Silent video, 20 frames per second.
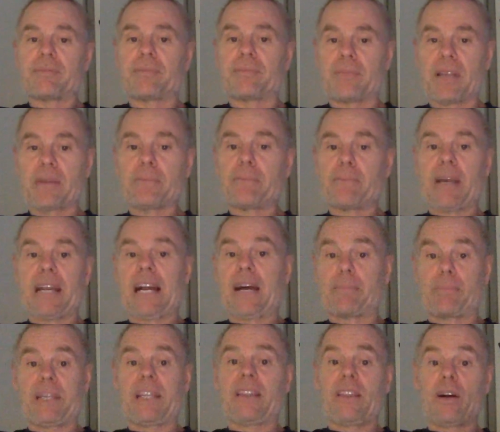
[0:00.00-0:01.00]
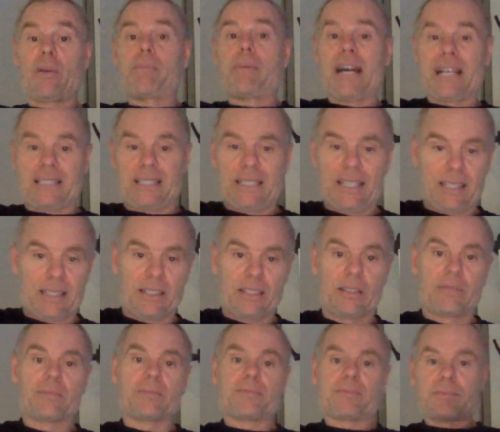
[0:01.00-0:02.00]
may not be the best
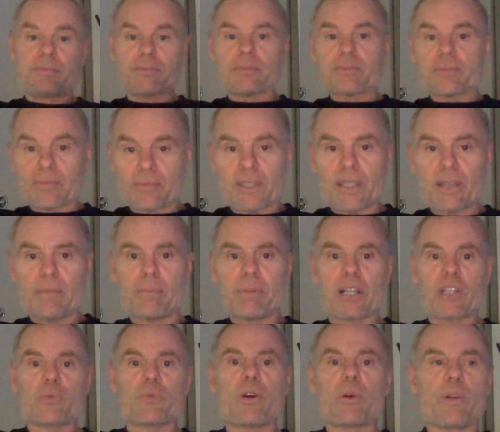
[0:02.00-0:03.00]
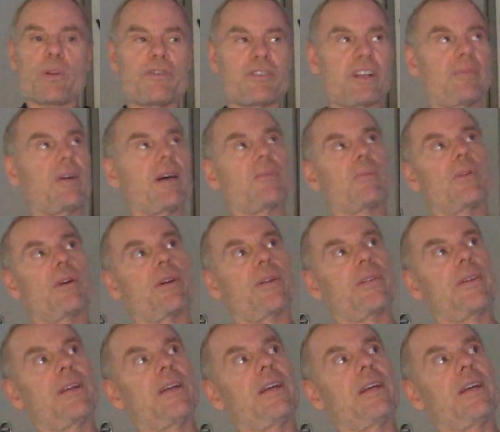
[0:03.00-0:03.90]
system, best one we've come up with,